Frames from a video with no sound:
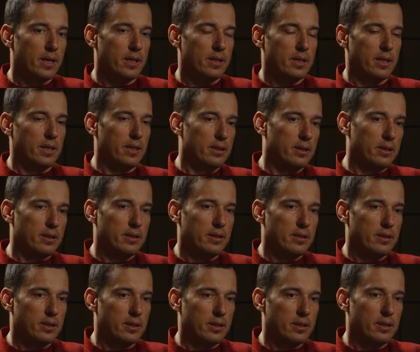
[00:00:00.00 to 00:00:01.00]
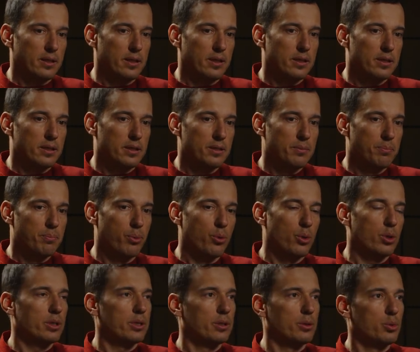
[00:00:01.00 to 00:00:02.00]
it is
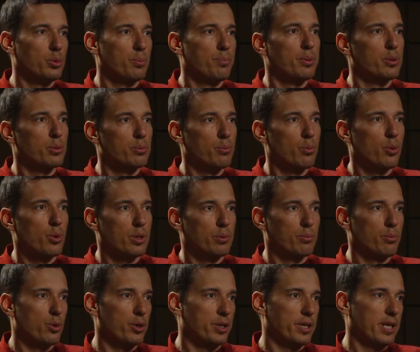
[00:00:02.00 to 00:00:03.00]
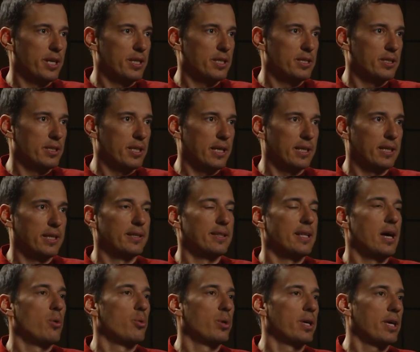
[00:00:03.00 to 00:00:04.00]
important to build more and more cases like that. Now